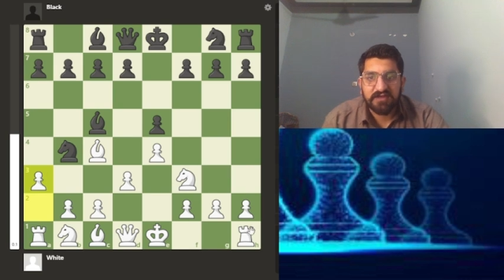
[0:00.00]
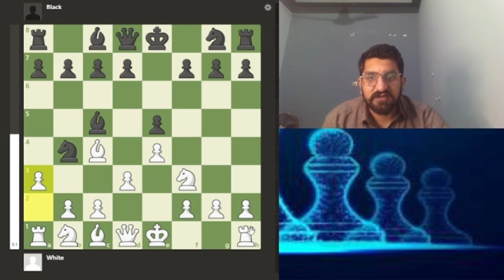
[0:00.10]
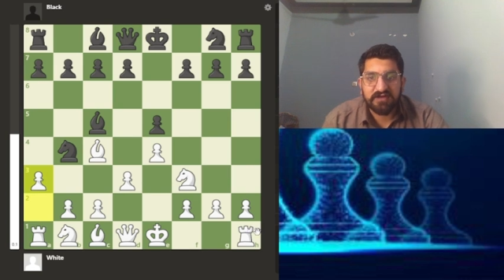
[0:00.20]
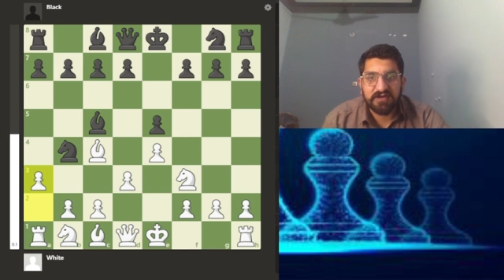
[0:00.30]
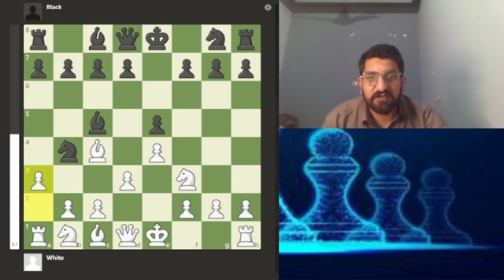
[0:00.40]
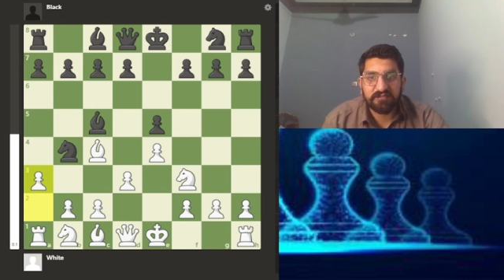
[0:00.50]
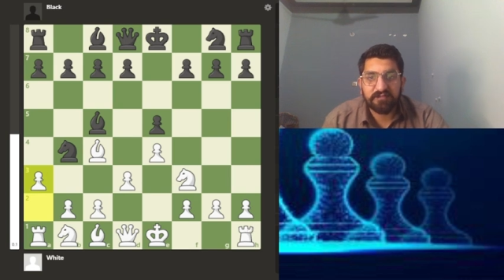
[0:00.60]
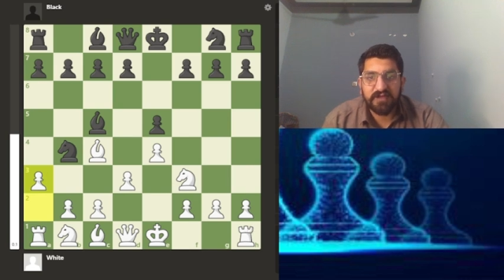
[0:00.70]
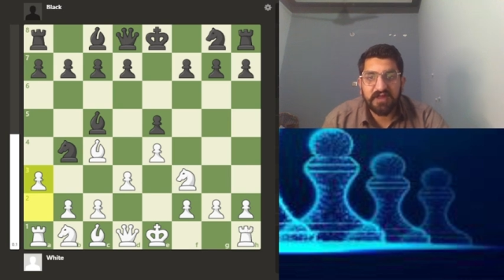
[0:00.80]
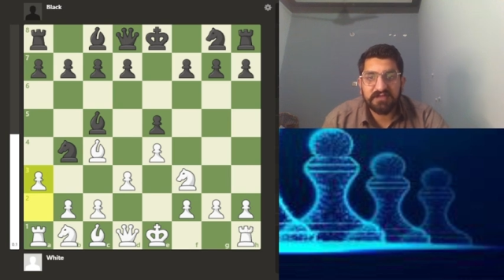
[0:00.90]
The
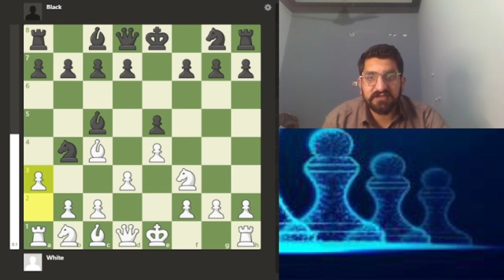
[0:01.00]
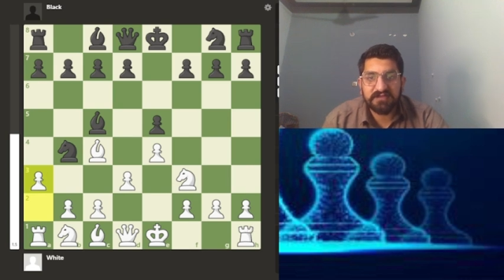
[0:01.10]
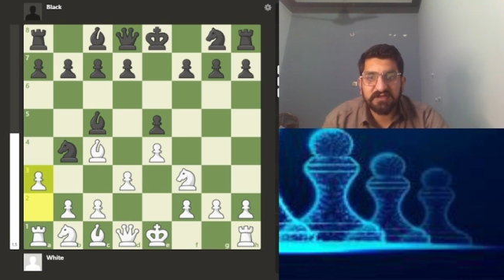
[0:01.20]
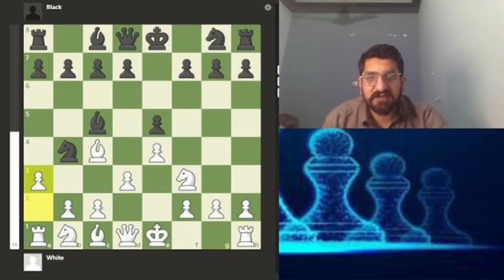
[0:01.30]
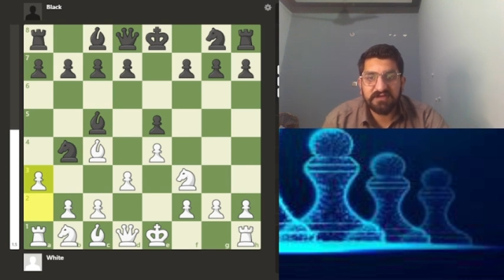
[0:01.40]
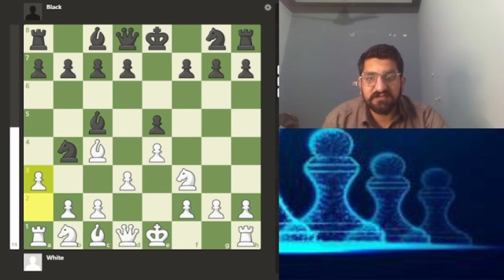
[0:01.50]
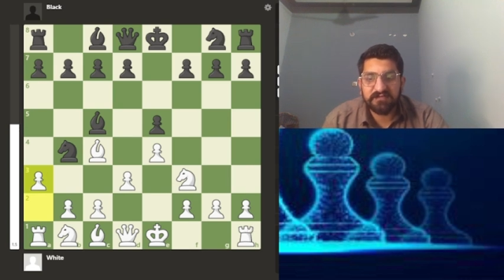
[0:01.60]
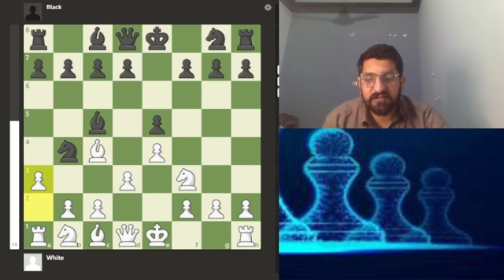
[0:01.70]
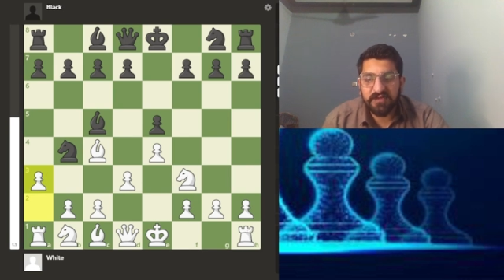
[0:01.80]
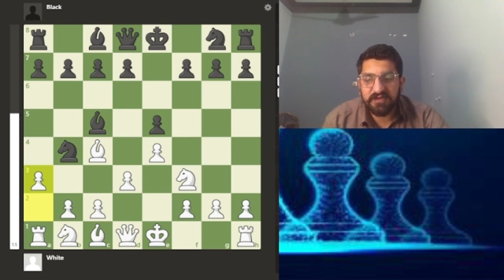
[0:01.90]
main thing is
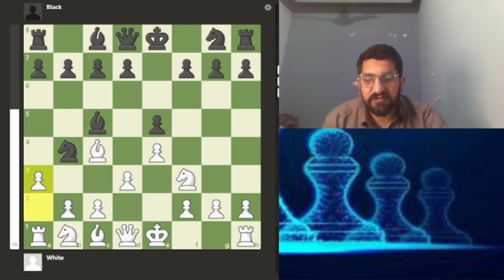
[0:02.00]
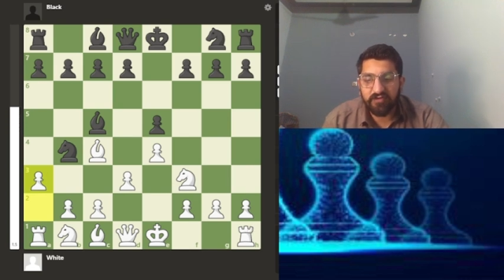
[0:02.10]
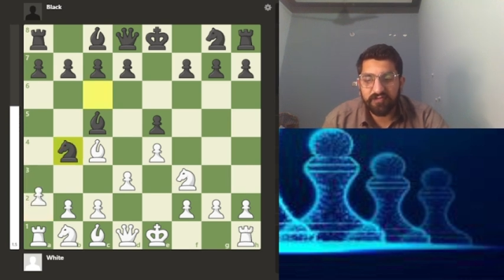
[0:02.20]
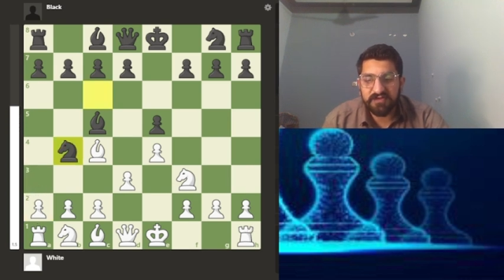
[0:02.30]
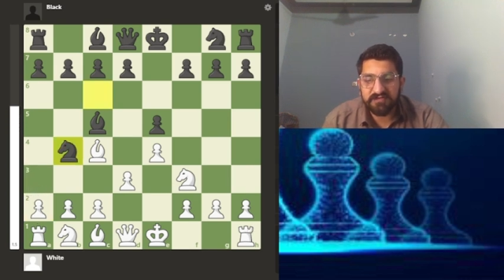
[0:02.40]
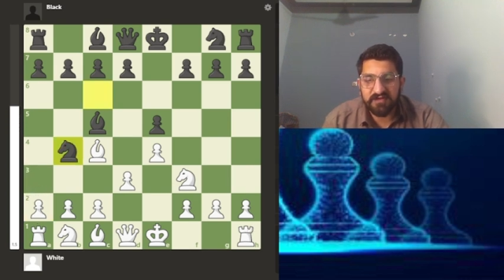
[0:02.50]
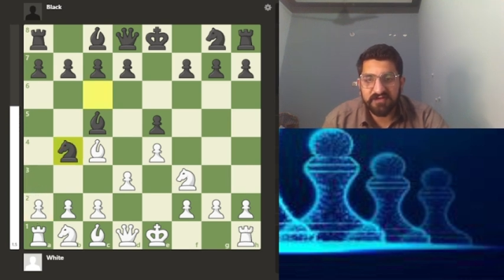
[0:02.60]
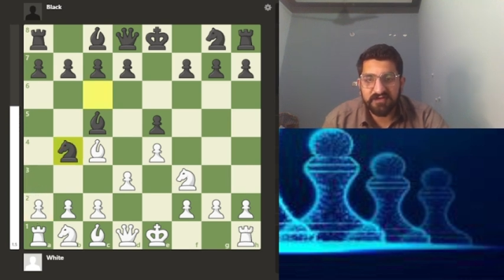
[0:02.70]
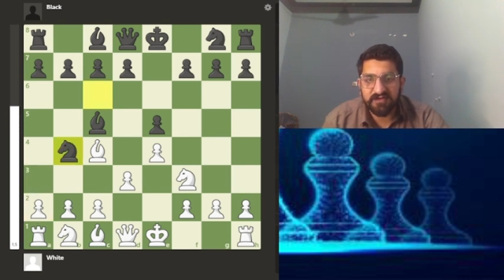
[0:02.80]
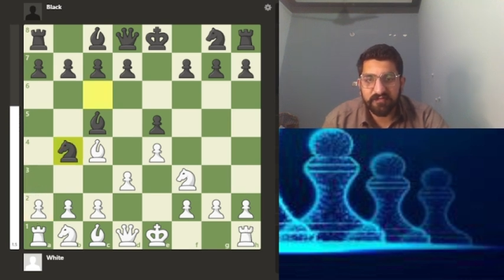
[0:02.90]
the main openings are
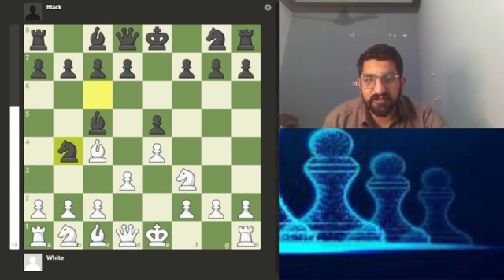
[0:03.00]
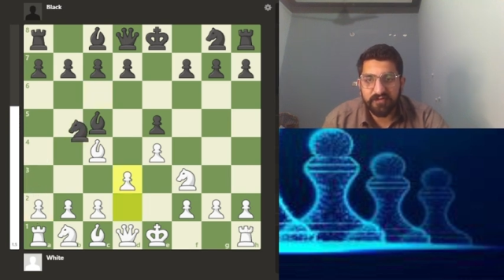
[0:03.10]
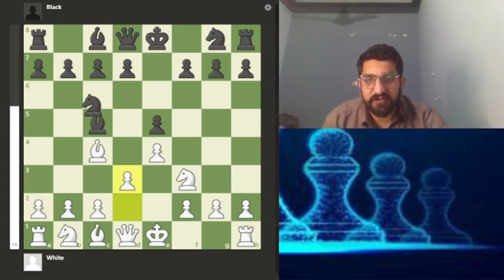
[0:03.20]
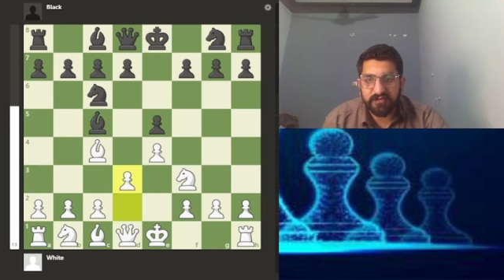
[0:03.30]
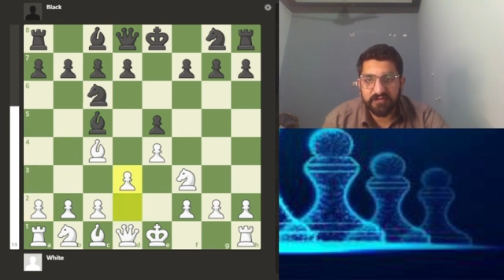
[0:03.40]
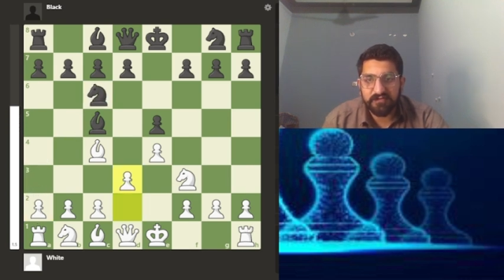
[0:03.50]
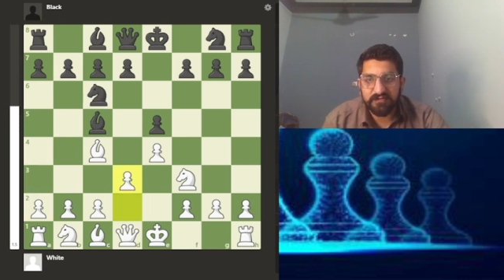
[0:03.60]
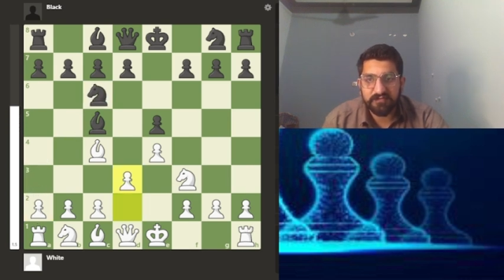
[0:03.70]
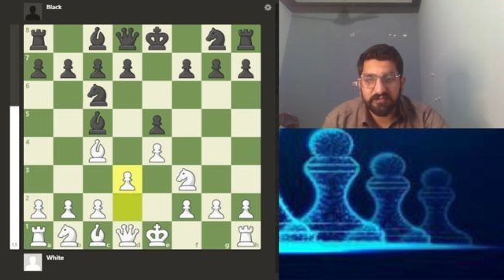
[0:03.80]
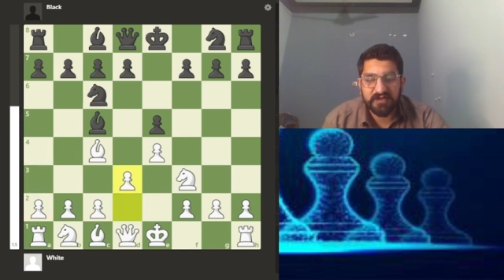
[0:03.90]
the important, or
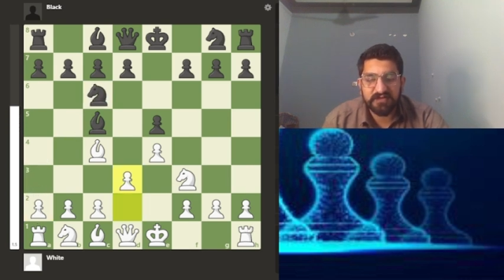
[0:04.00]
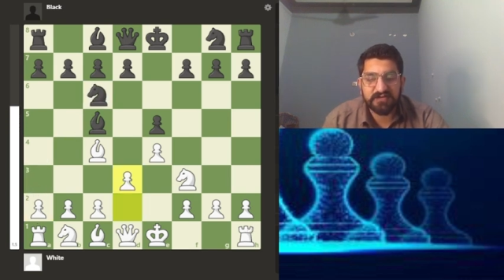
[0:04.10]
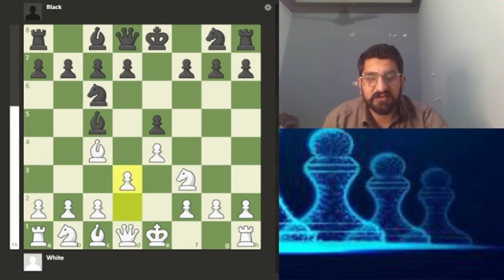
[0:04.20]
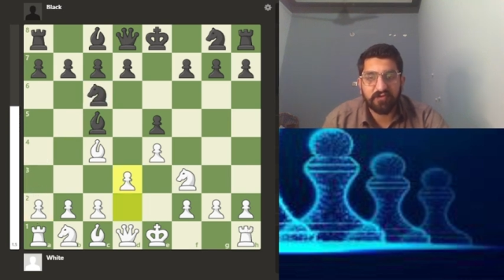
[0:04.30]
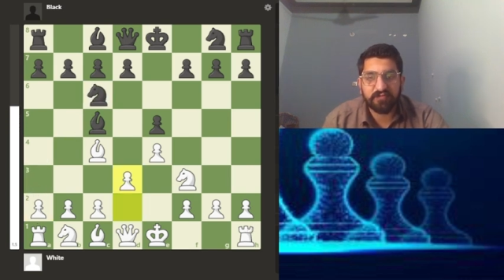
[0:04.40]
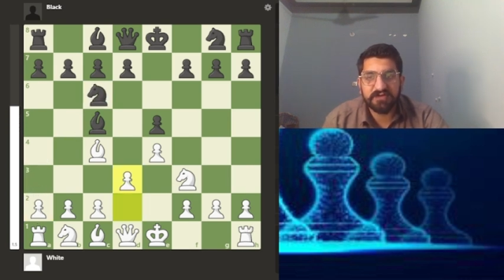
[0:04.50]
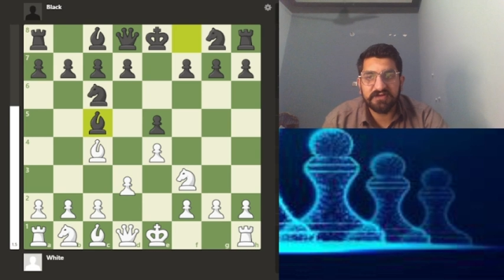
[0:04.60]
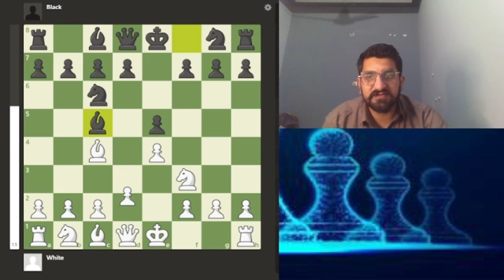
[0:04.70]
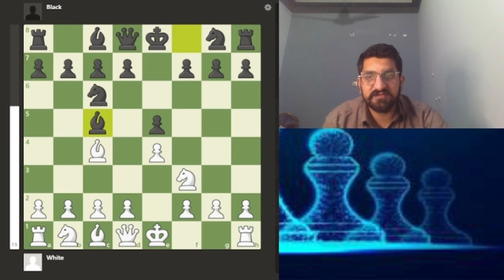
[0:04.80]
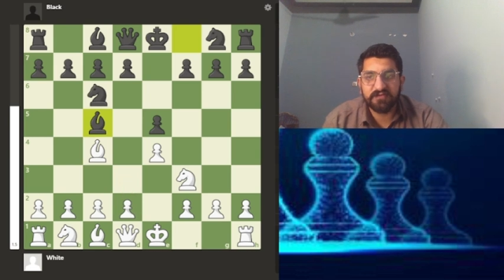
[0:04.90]
main opening
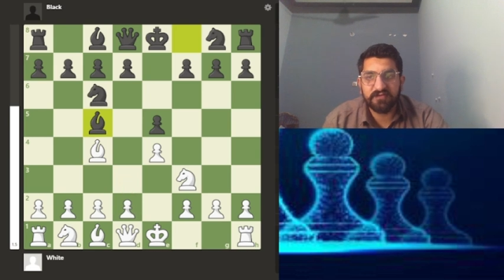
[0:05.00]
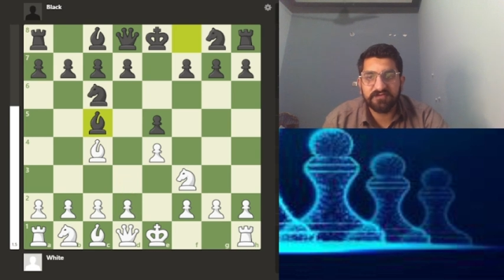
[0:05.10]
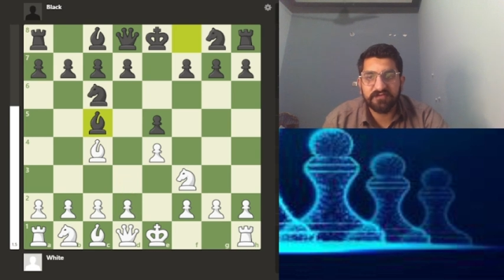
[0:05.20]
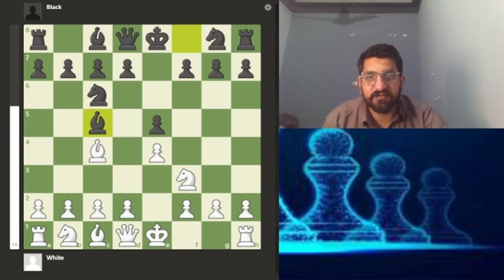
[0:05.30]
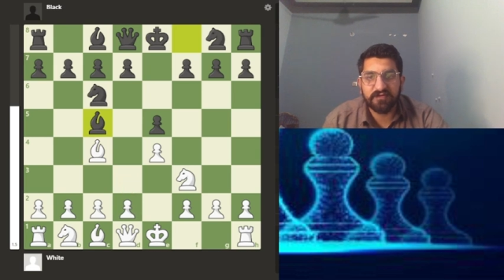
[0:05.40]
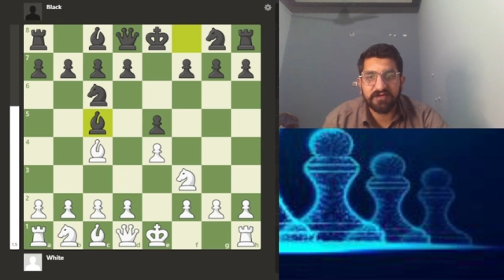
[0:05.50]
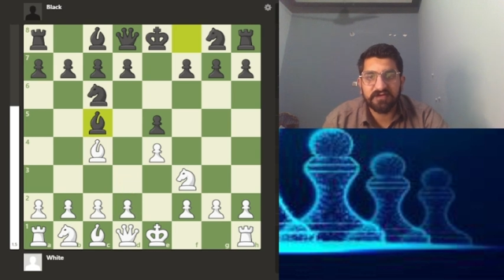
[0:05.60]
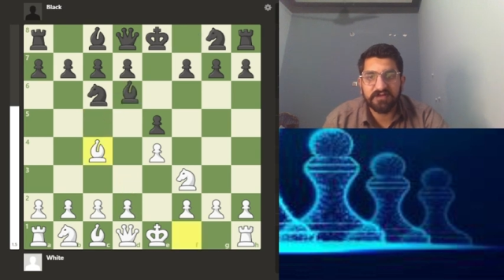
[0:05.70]
is the most important.